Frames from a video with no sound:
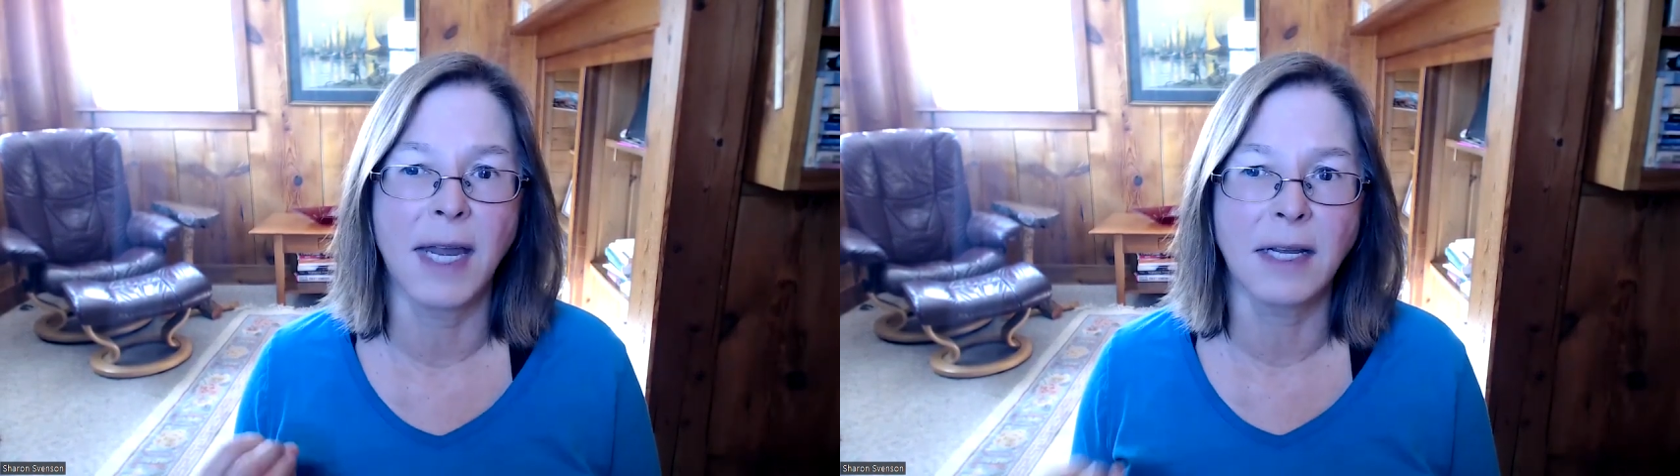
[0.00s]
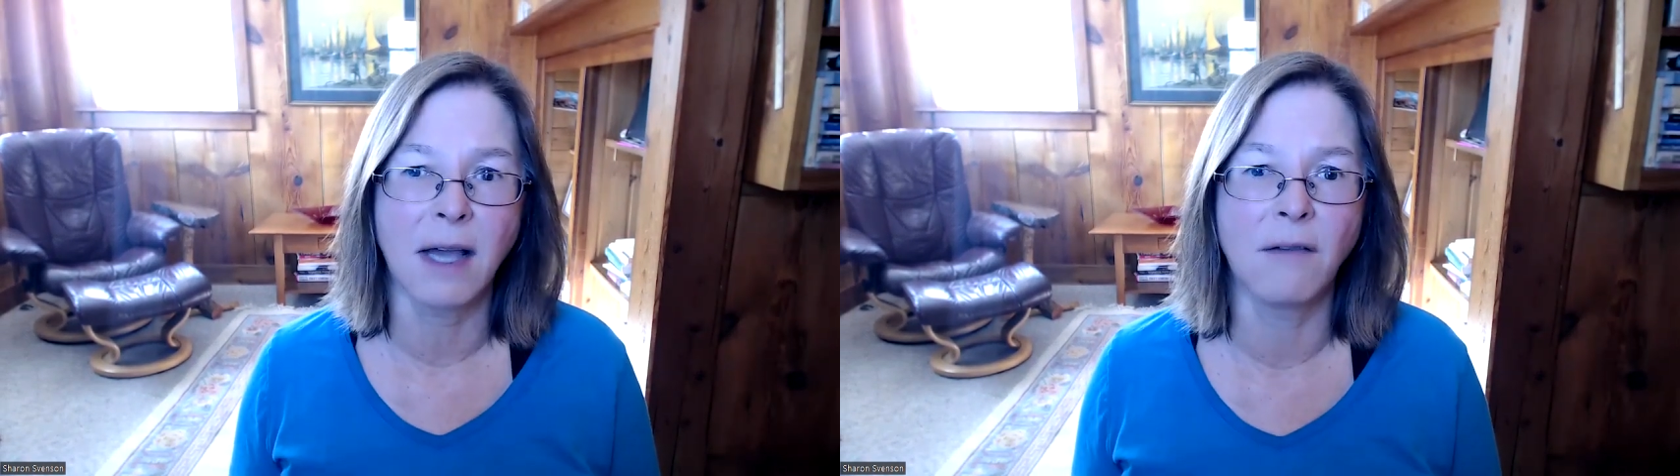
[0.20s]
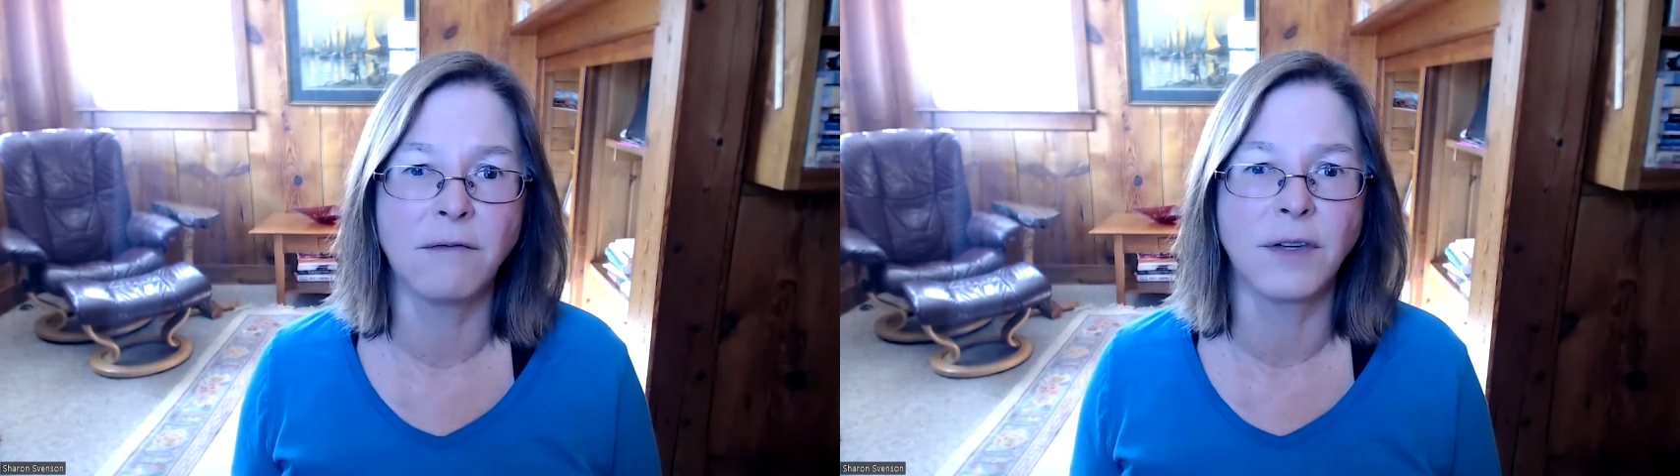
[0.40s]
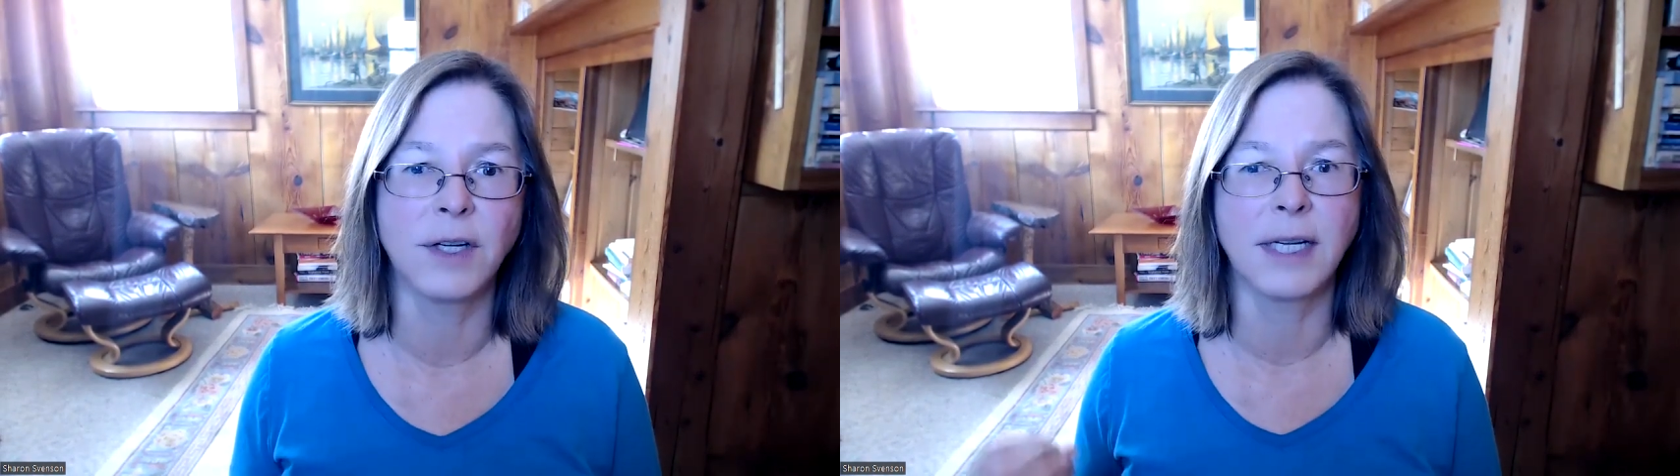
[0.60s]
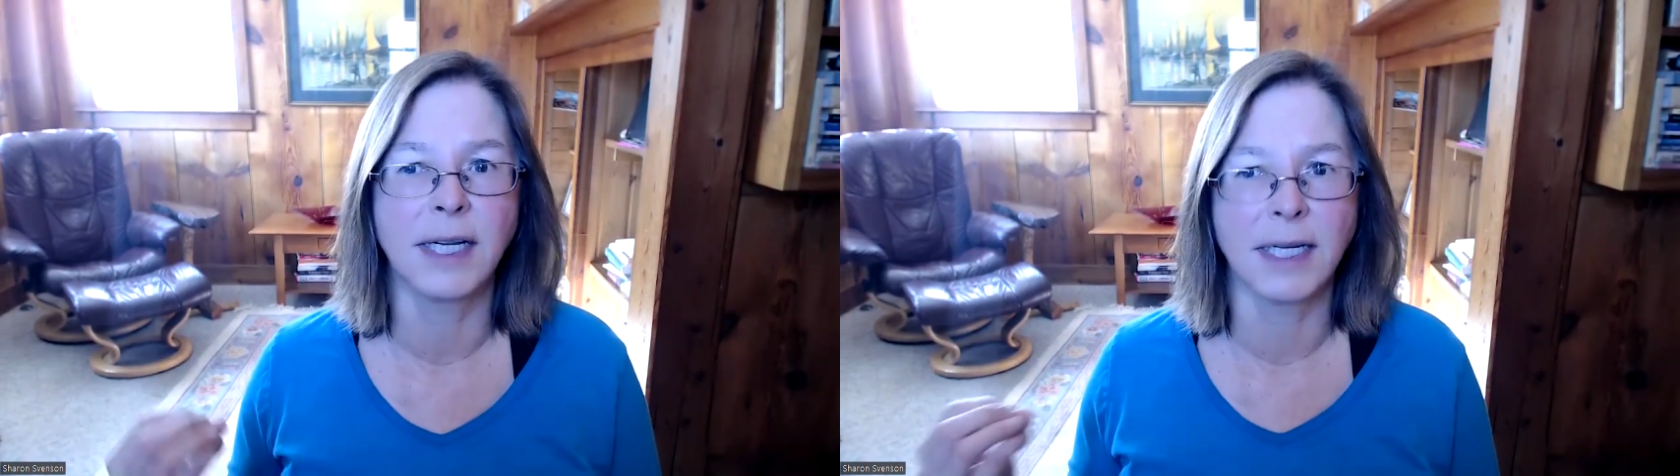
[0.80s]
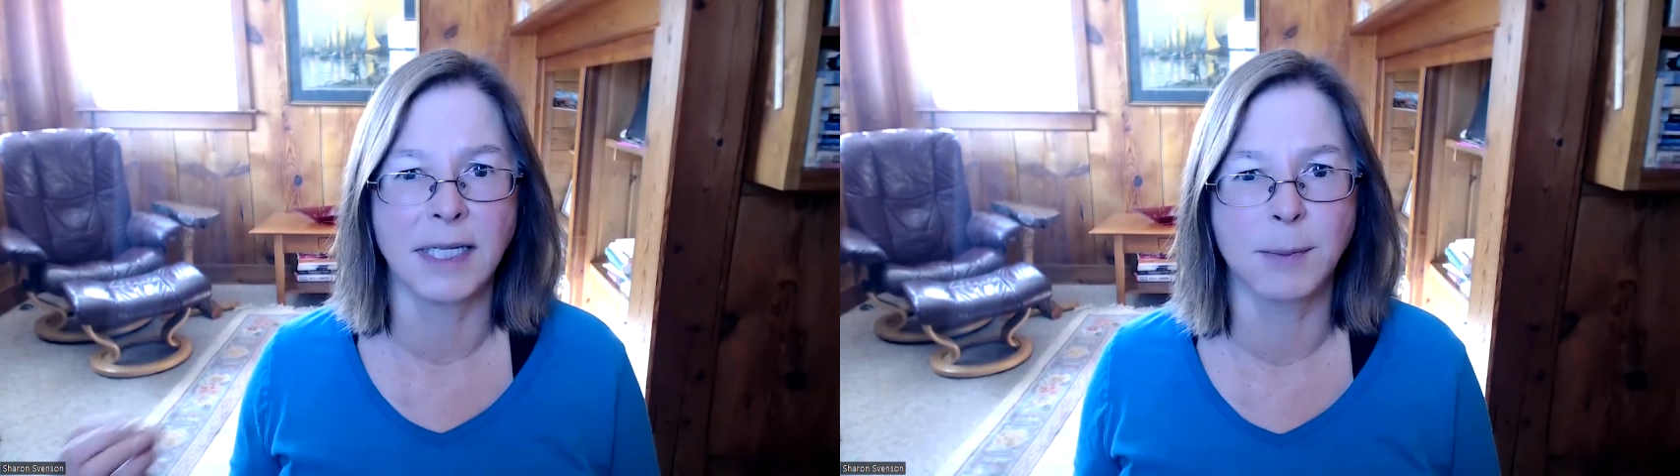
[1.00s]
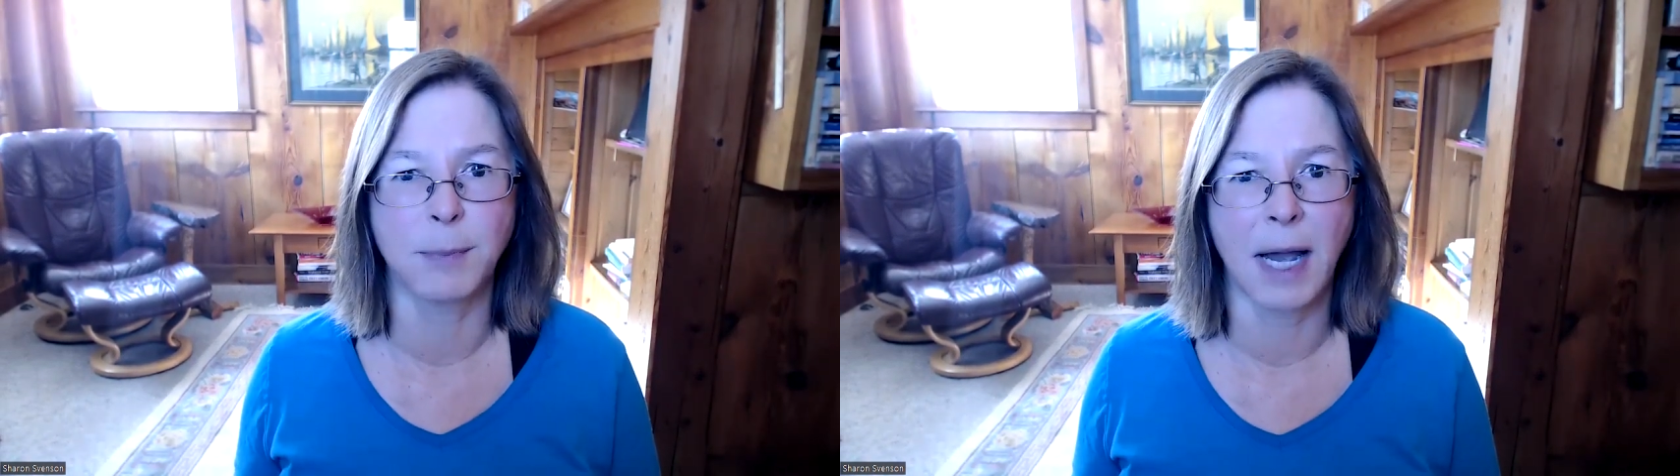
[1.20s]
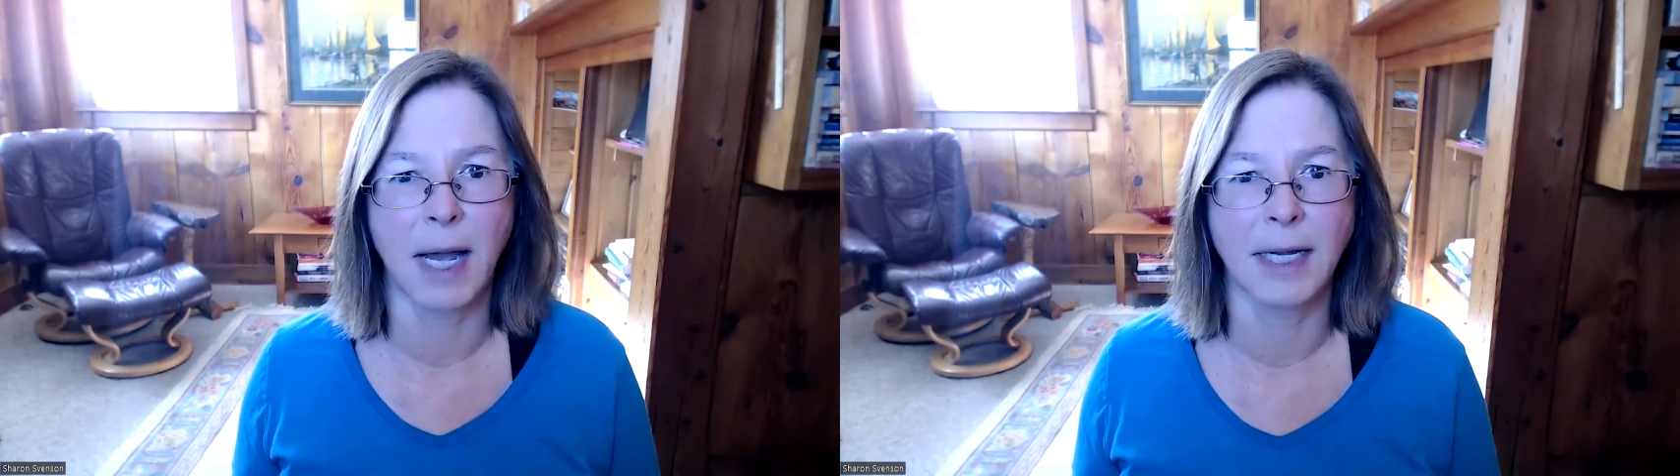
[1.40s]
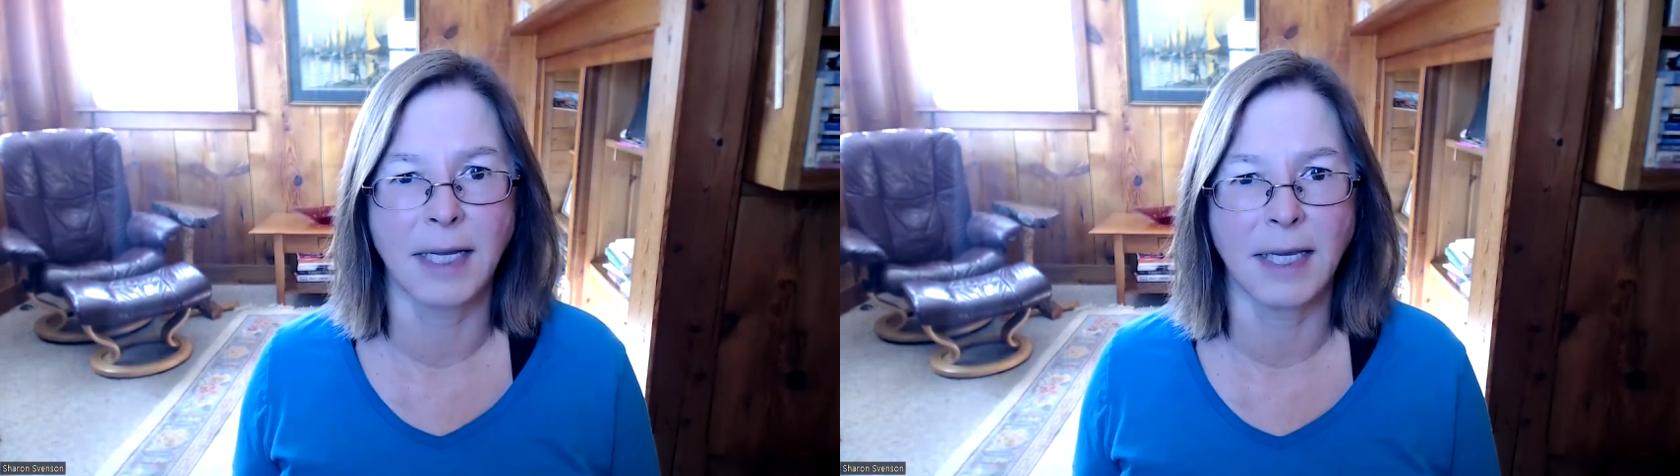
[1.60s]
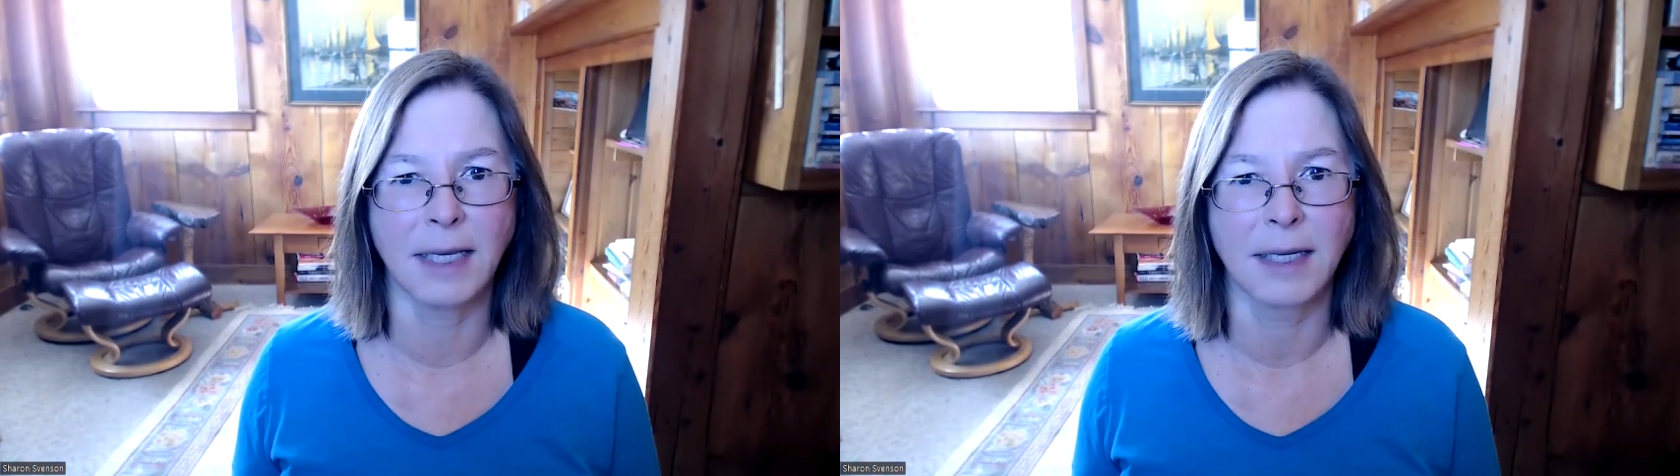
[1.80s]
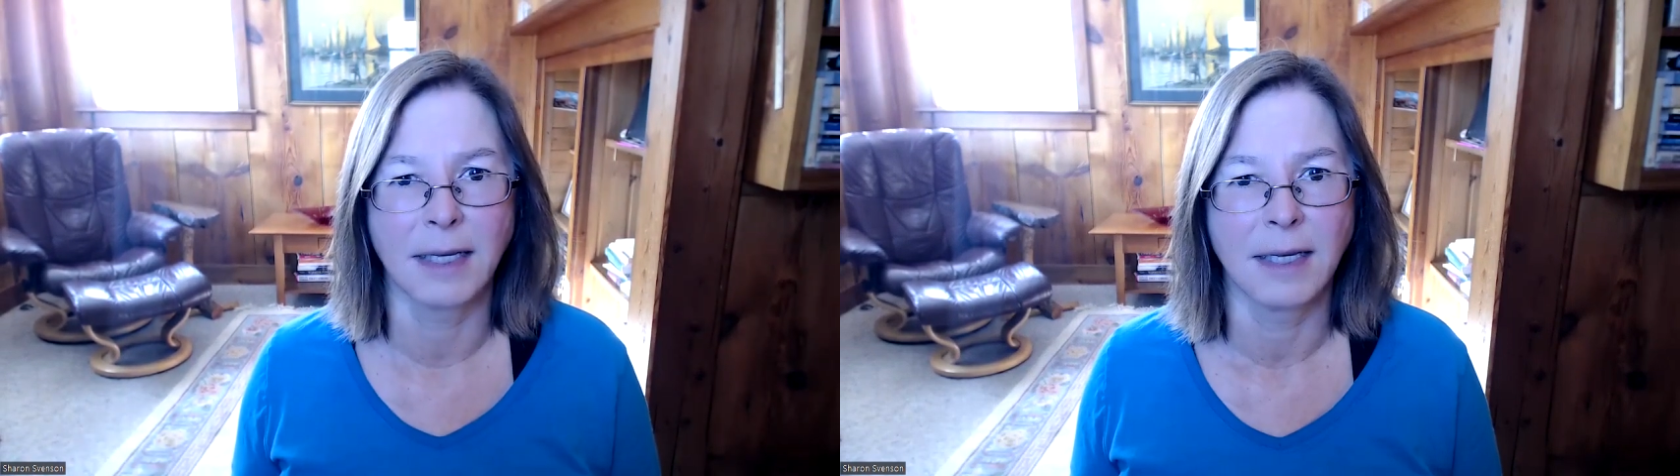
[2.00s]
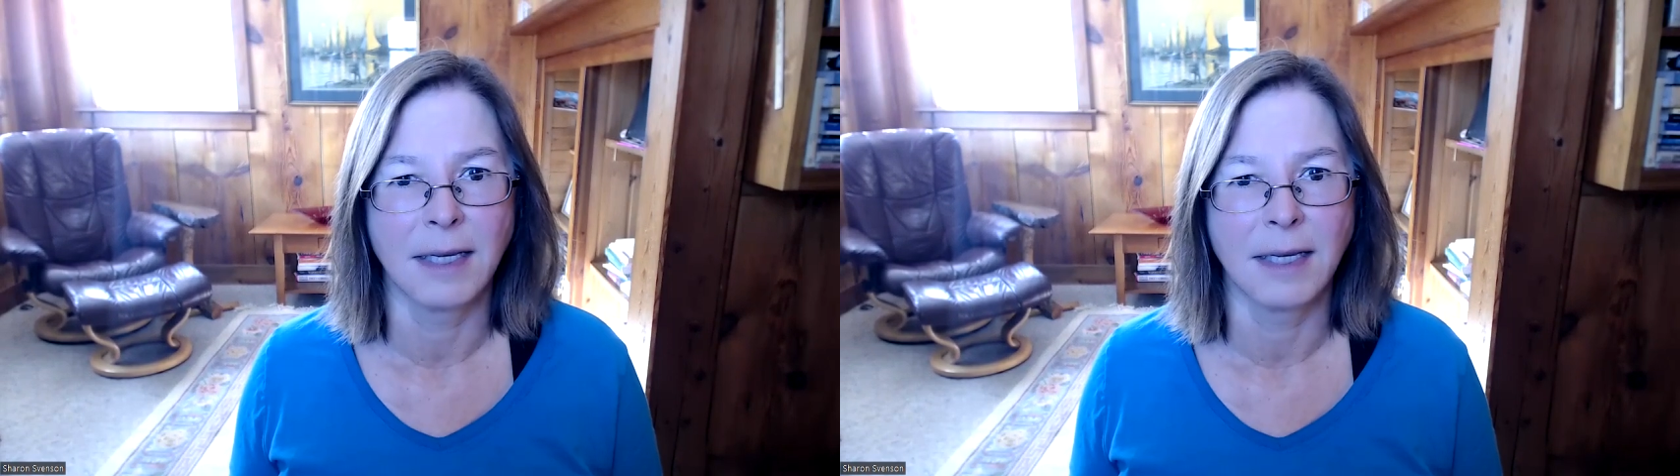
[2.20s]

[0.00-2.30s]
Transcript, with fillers: and comfort in his body.